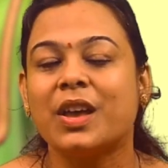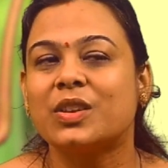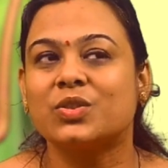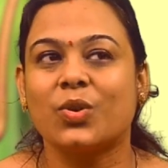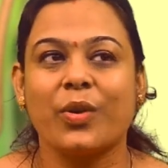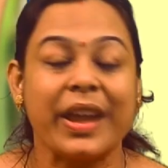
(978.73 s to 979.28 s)

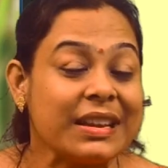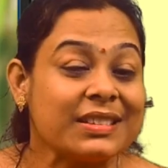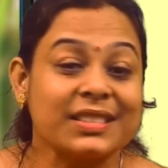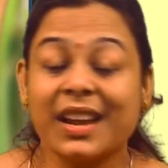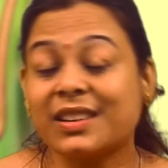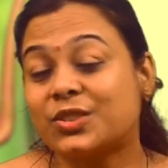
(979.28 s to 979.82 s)
So
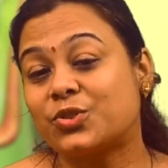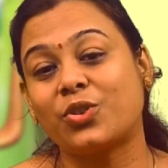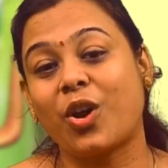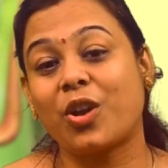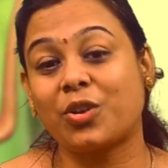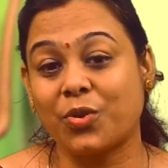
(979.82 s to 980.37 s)
insects do
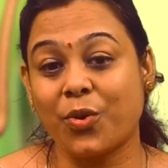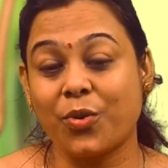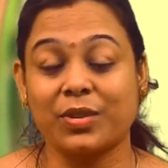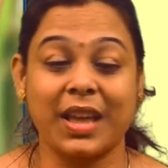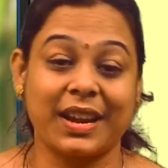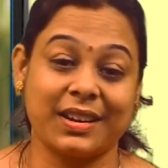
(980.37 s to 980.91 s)
not know
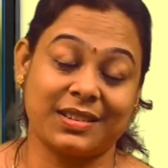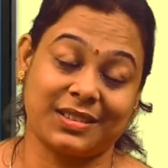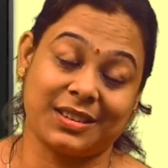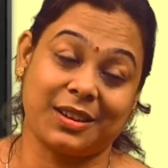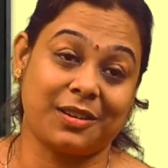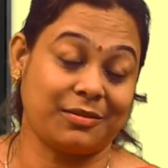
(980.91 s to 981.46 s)
that it's
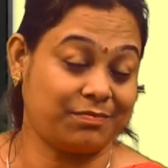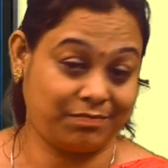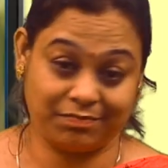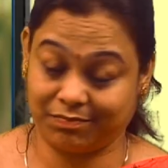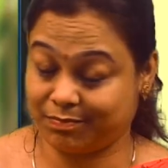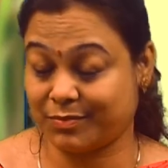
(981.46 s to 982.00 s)
a
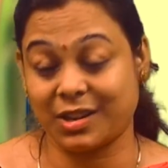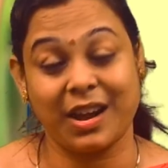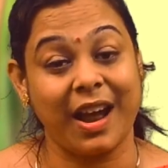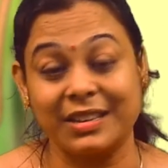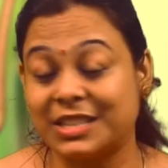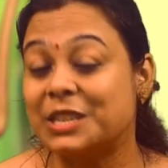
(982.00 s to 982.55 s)

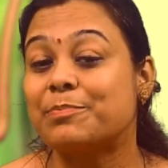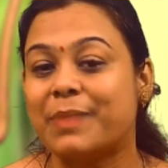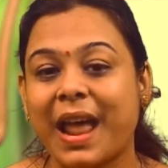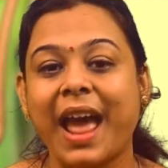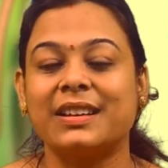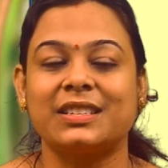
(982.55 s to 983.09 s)
hunting
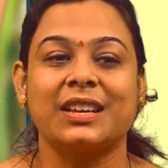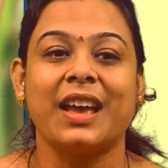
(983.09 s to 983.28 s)
plant,